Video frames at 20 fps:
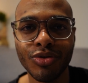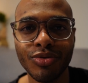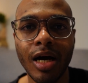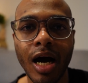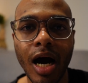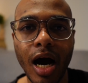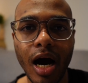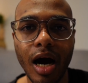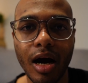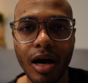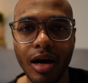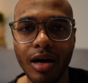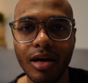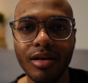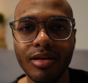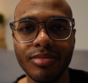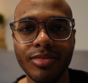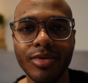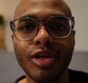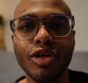Ha,
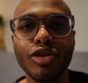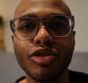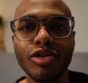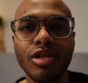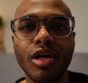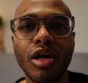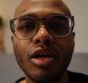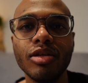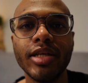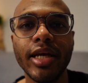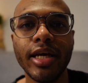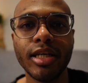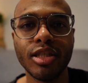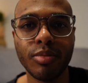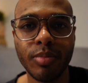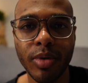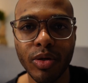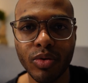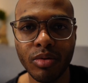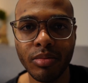start
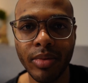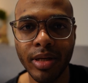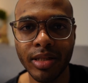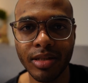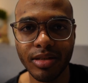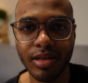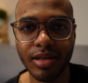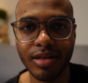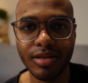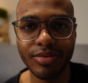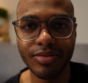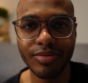experimenting.